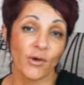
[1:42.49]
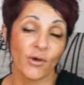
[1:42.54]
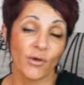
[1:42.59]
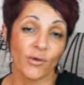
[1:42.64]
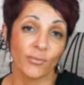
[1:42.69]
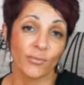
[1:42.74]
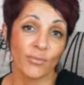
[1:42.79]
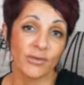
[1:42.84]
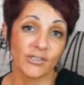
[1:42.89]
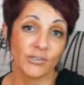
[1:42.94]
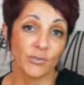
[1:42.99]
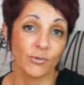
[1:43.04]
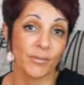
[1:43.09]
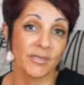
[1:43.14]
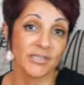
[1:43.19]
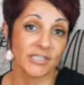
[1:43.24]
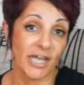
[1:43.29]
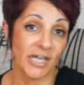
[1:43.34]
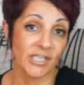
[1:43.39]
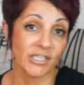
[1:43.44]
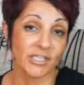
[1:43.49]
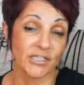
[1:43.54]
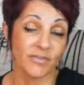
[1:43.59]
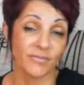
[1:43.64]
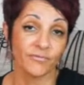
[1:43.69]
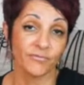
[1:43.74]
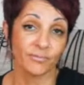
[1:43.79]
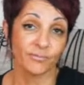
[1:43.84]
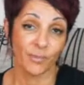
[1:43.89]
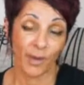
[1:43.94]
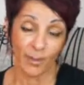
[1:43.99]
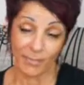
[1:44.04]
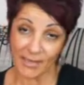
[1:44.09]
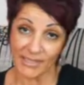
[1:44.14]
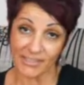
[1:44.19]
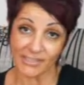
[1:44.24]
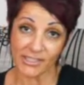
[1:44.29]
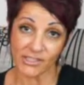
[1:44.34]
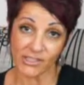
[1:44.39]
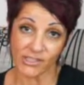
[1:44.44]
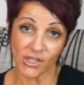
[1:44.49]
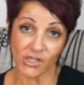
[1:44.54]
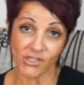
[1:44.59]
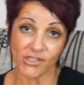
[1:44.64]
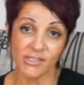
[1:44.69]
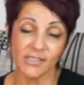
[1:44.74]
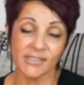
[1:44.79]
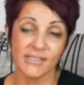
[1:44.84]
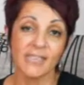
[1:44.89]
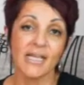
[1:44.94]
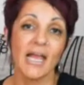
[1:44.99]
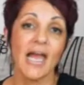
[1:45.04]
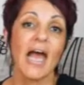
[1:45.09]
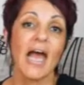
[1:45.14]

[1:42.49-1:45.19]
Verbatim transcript: on breast augmentation by plastic surgeons